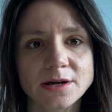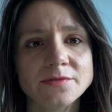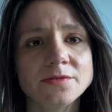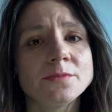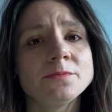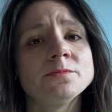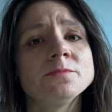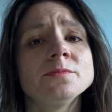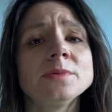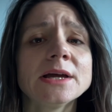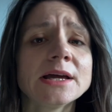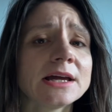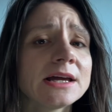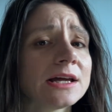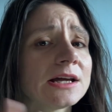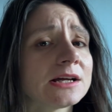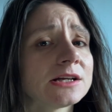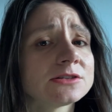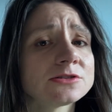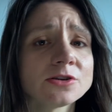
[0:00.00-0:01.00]
have a
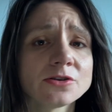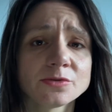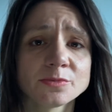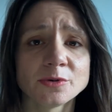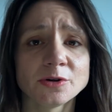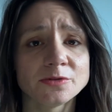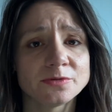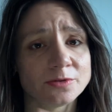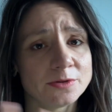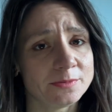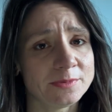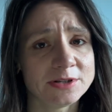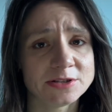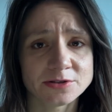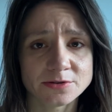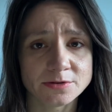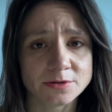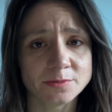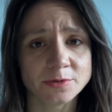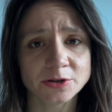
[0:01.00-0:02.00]
big soft spot for
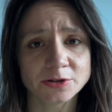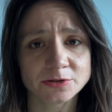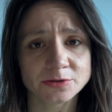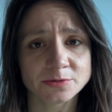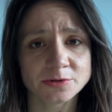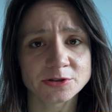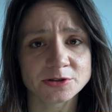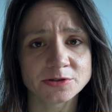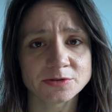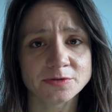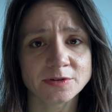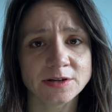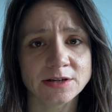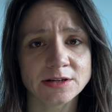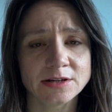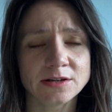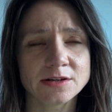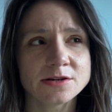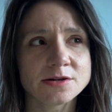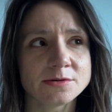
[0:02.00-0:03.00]
epistolary books, which are
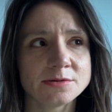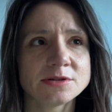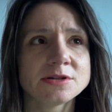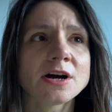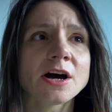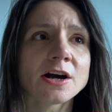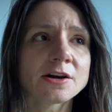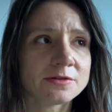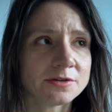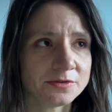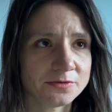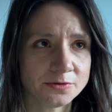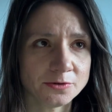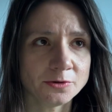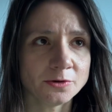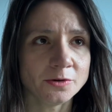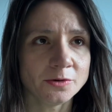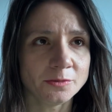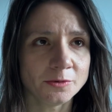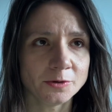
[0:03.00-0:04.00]
written, you know, in diary
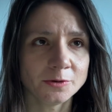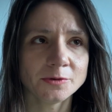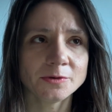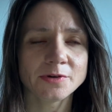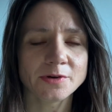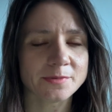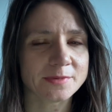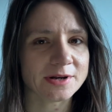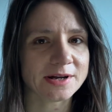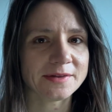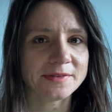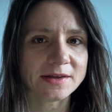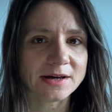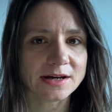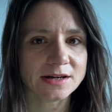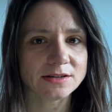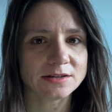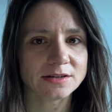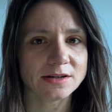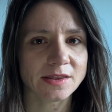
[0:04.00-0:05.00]
form or something like
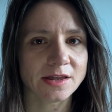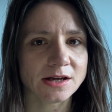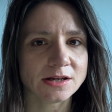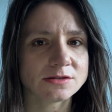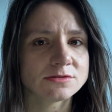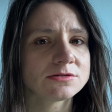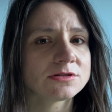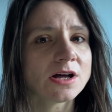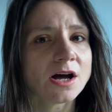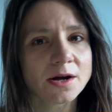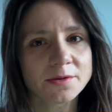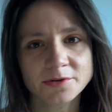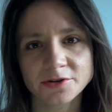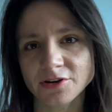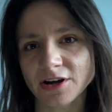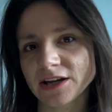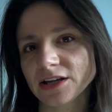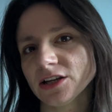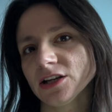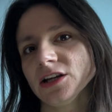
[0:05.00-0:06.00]
that. I think started with
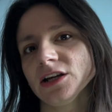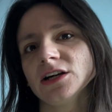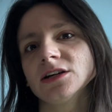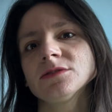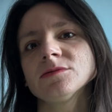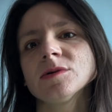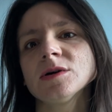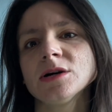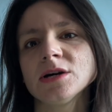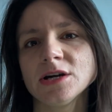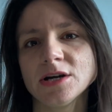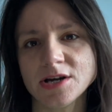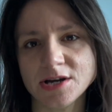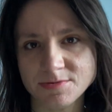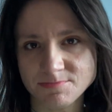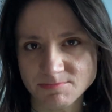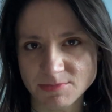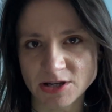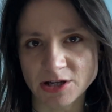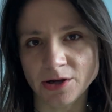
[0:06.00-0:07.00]
Dracula,
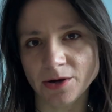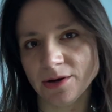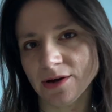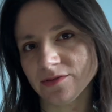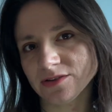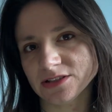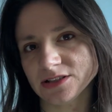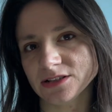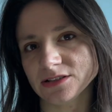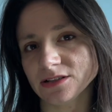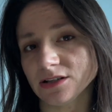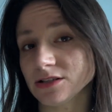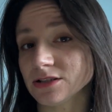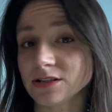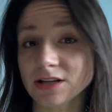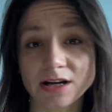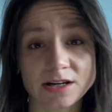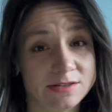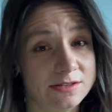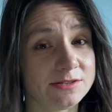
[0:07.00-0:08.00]
been going ever since.
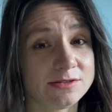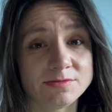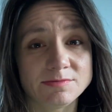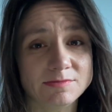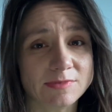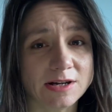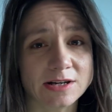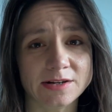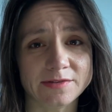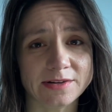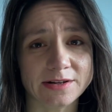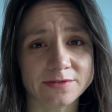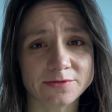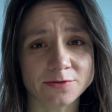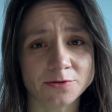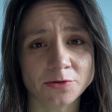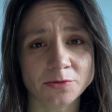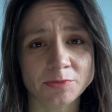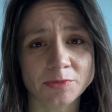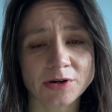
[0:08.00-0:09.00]
I love that
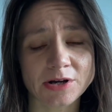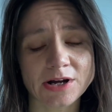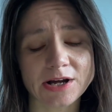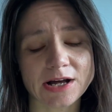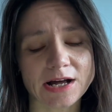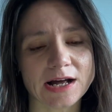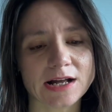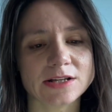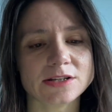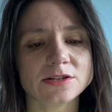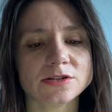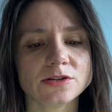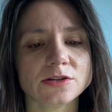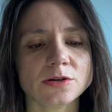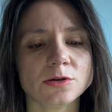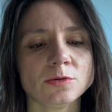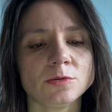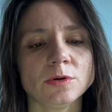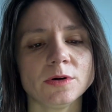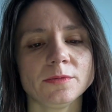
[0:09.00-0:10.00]
form. And
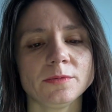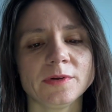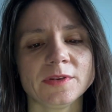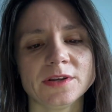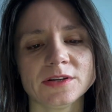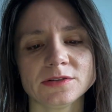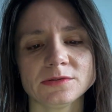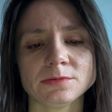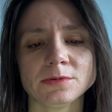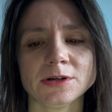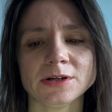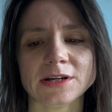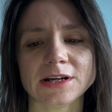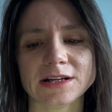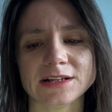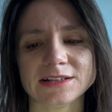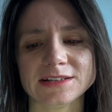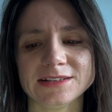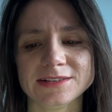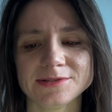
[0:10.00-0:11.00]
so with this one
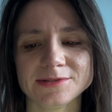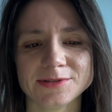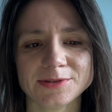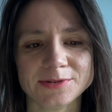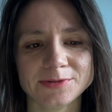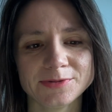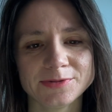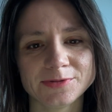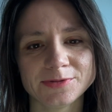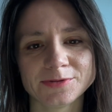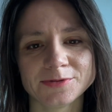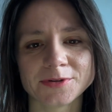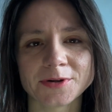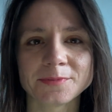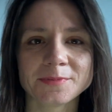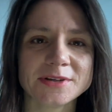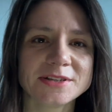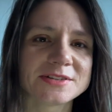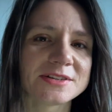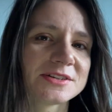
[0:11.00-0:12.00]
and a little sort of
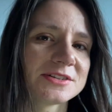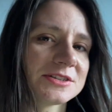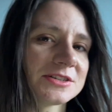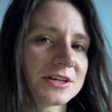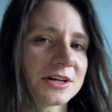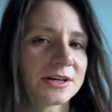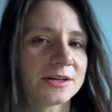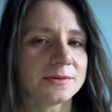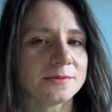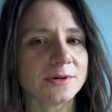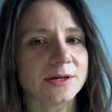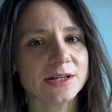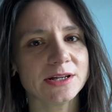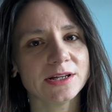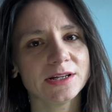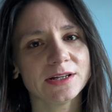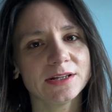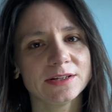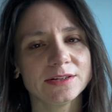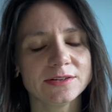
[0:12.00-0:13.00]
grumpy sunshine where
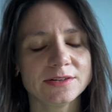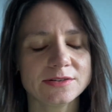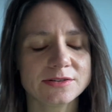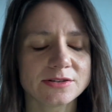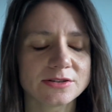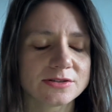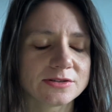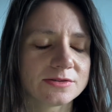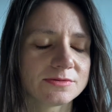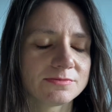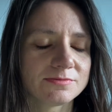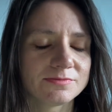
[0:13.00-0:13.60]
it's just